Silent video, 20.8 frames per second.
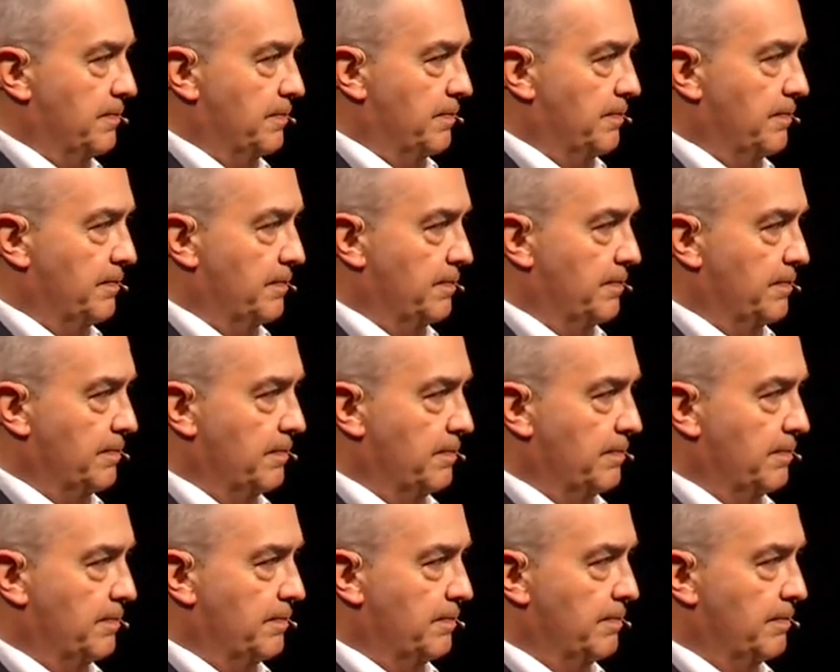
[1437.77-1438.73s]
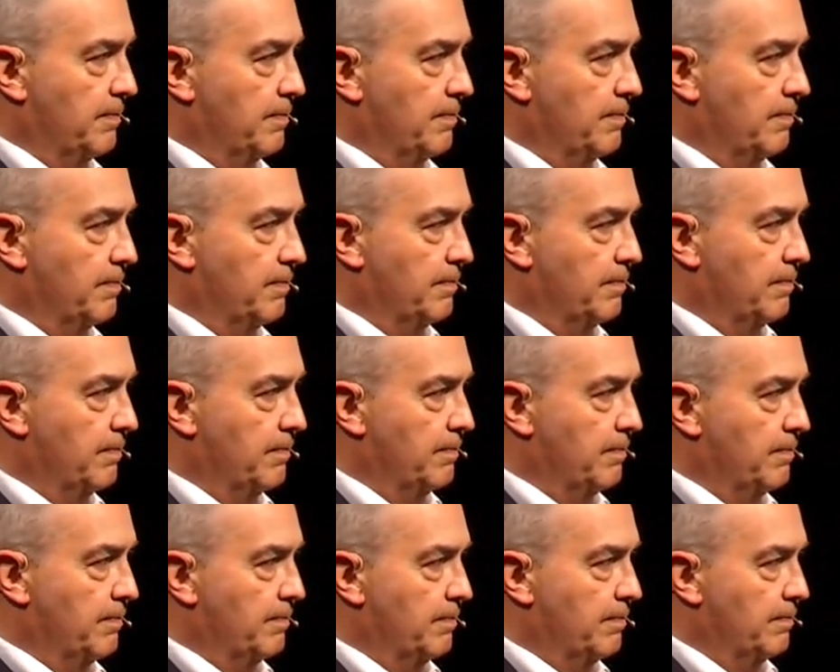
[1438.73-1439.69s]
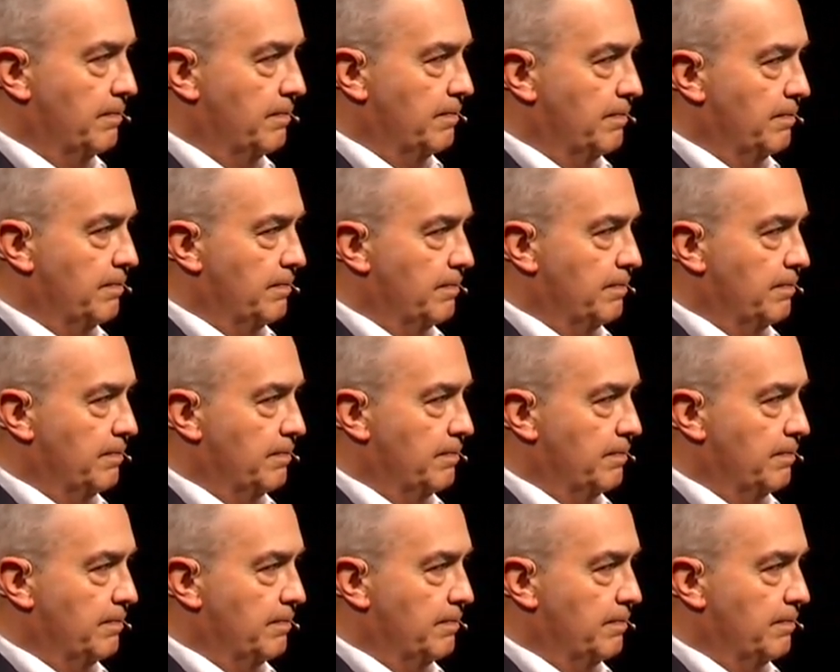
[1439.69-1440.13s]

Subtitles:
Nothing is said.